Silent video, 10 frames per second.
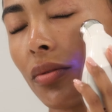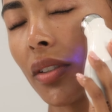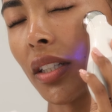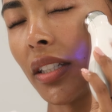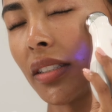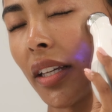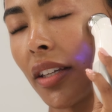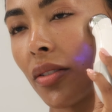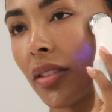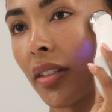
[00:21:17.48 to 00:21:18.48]
Really
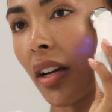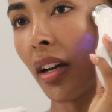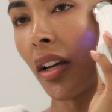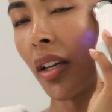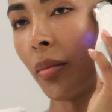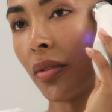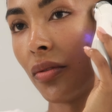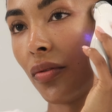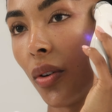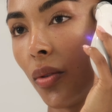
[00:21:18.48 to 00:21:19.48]
take your time,
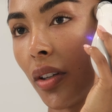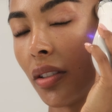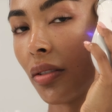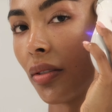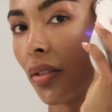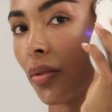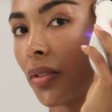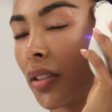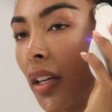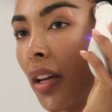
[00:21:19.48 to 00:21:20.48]
focus on
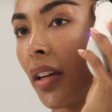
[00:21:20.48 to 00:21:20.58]
those